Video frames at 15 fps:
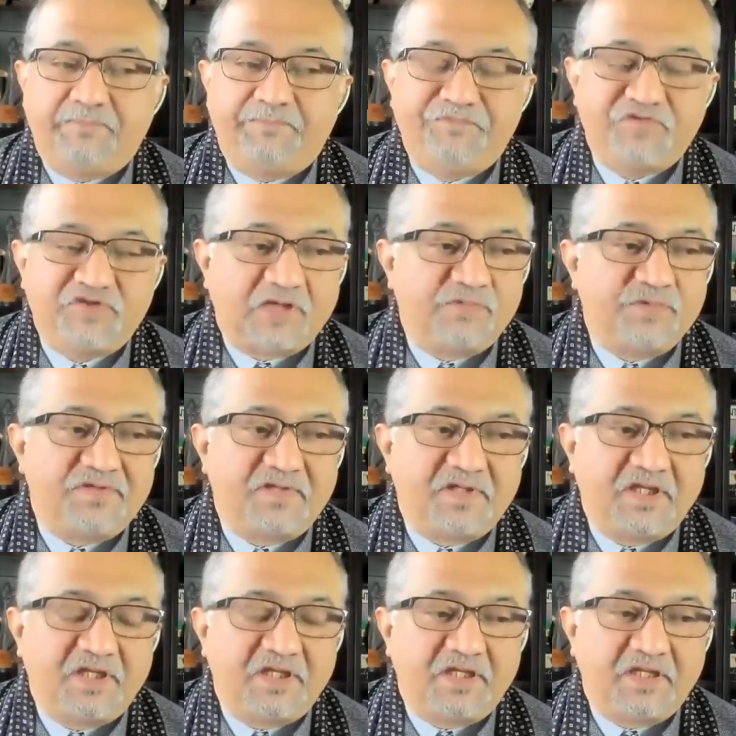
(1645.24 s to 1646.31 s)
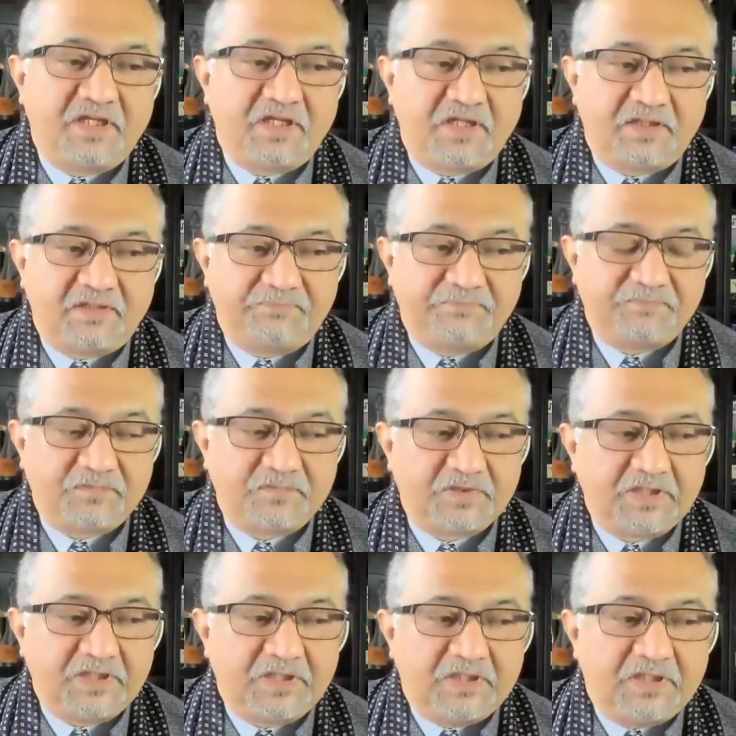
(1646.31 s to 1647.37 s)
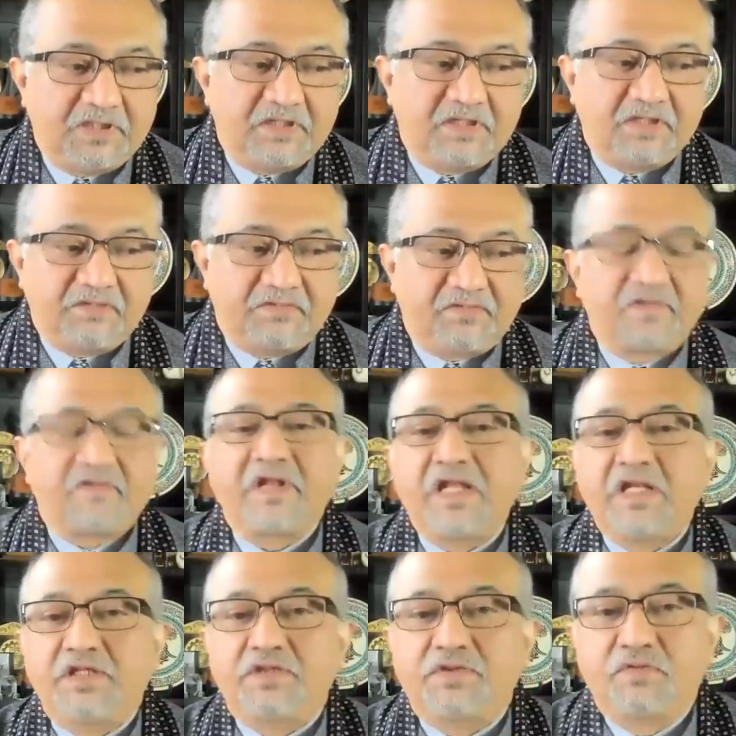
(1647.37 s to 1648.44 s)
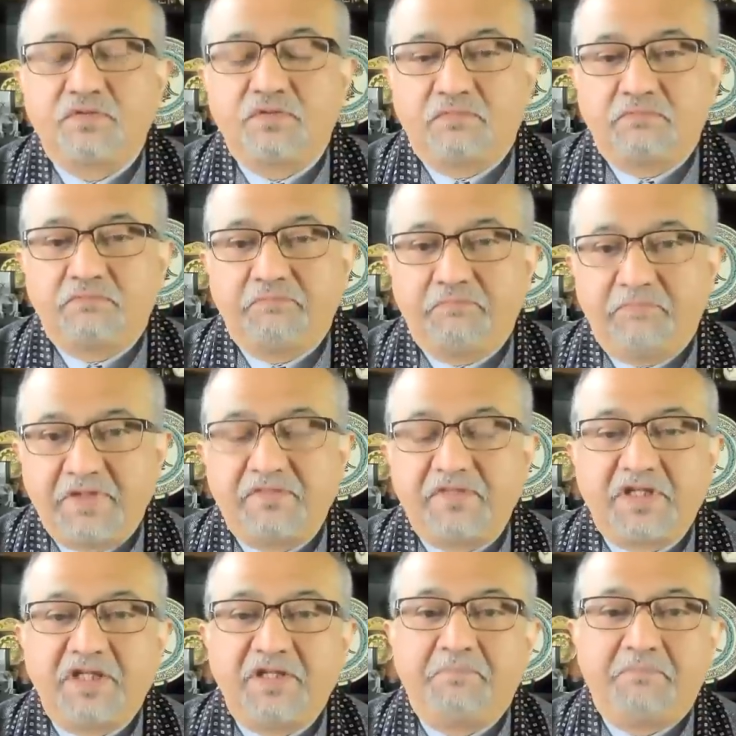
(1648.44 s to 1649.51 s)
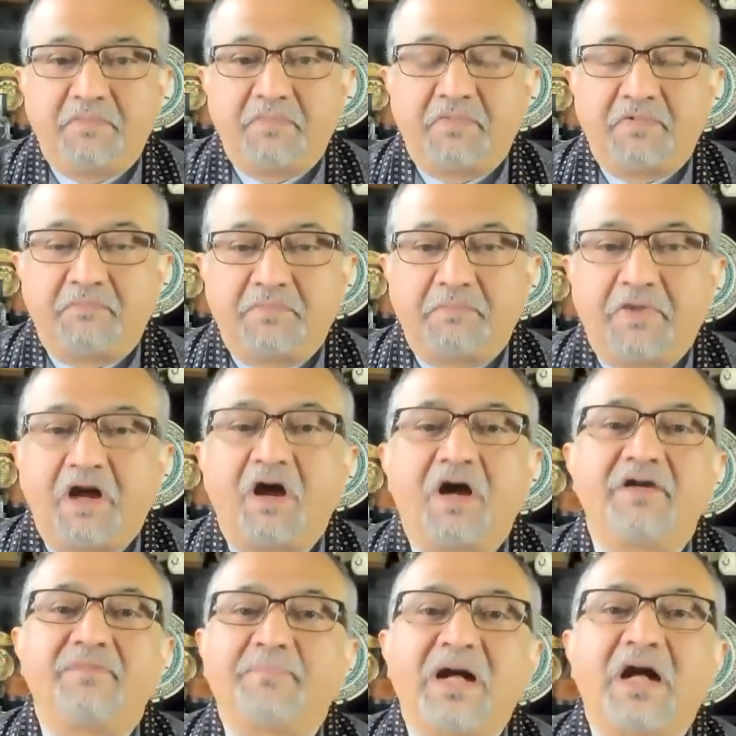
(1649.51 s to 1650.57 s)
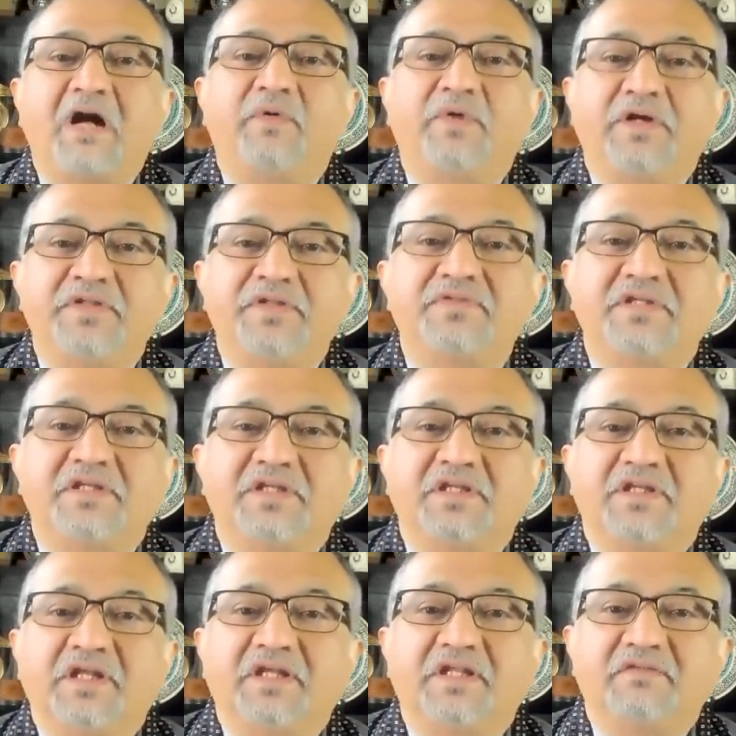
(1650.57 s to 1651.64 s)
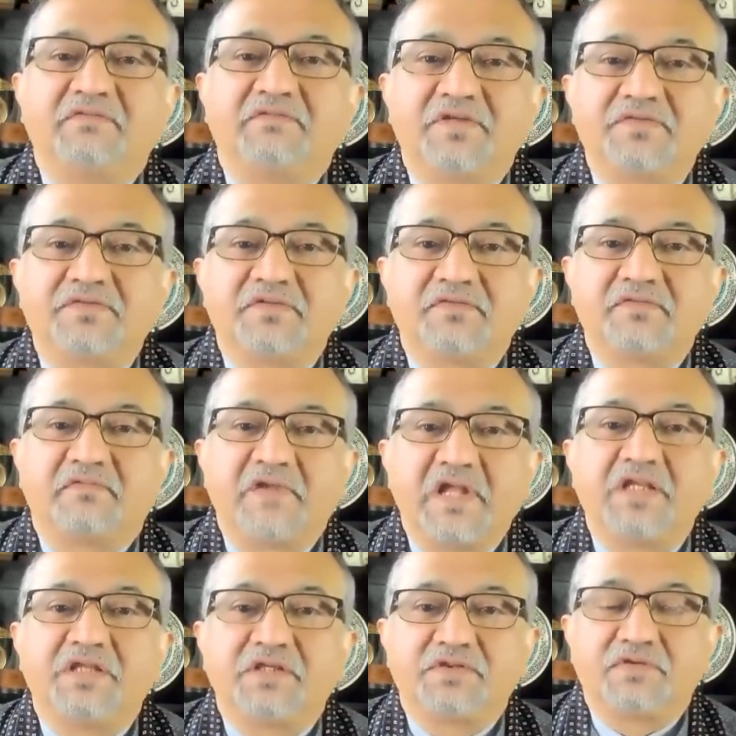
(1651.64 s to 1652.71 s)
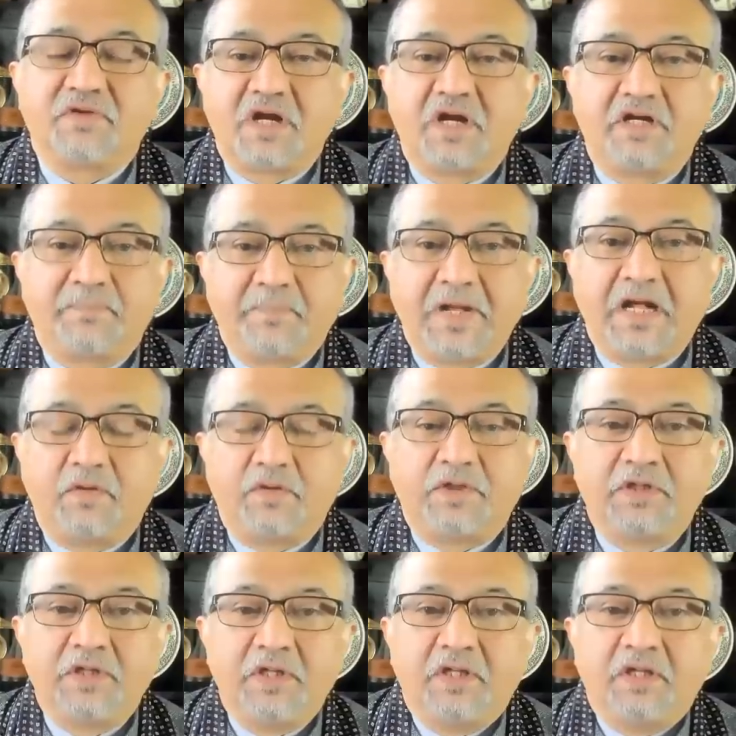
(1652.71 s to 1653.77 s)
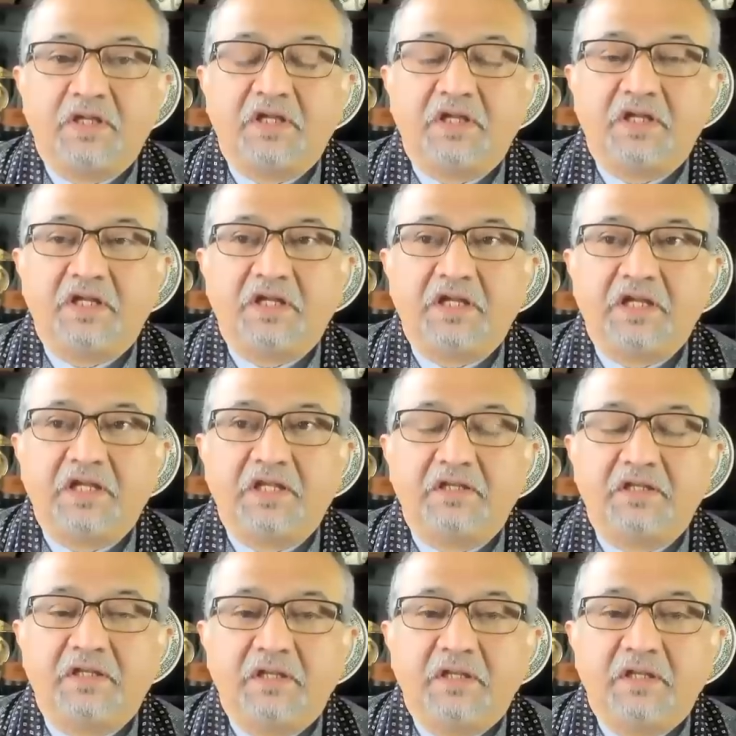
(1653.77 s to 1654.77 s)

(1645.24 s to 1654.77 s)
shall we say, a surrender to basically hard power, isn't it? It is just a surrender to hard power. And